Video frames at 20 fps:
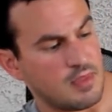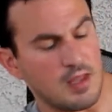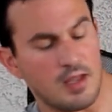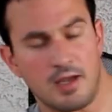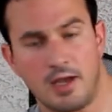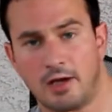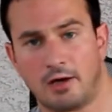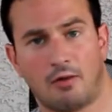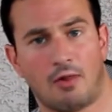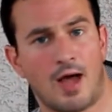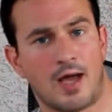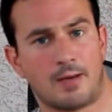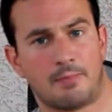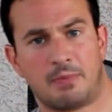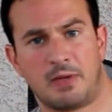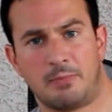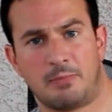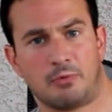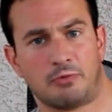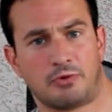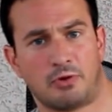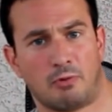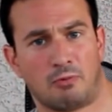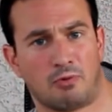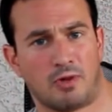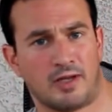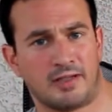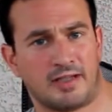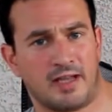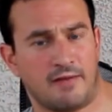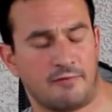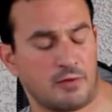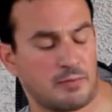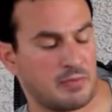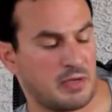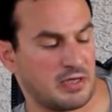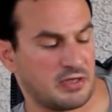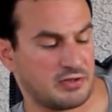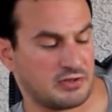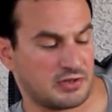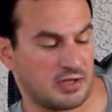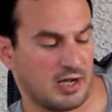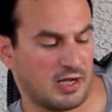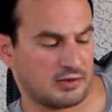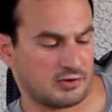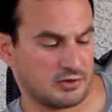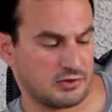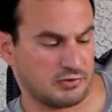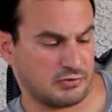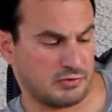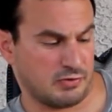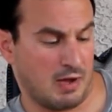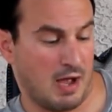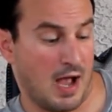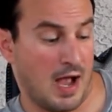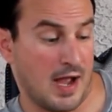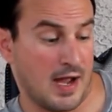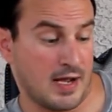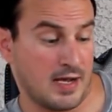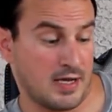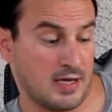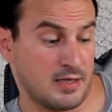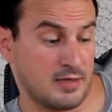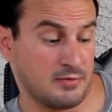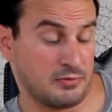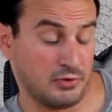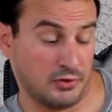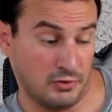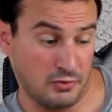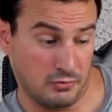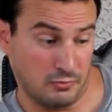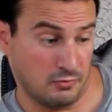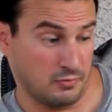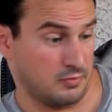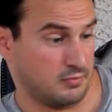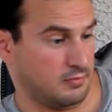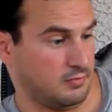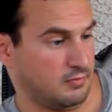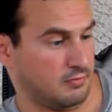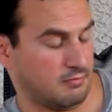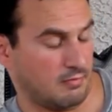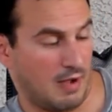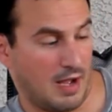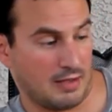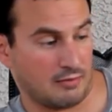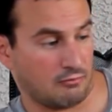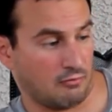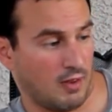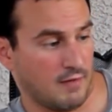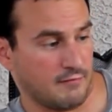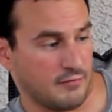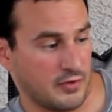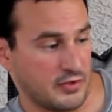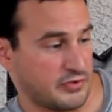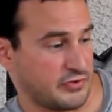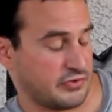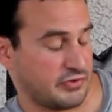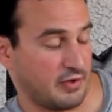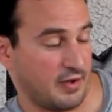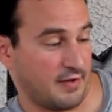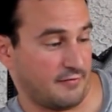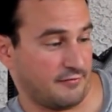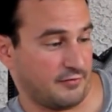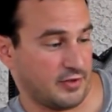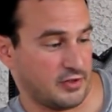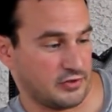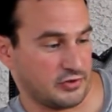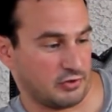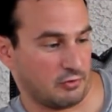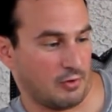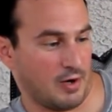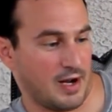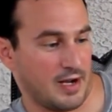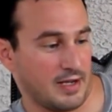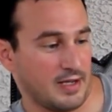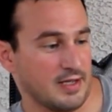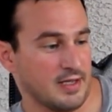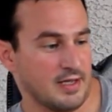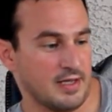And a lot of people don't like heavy peaty Scotches. I do. I love this stuff. It's great.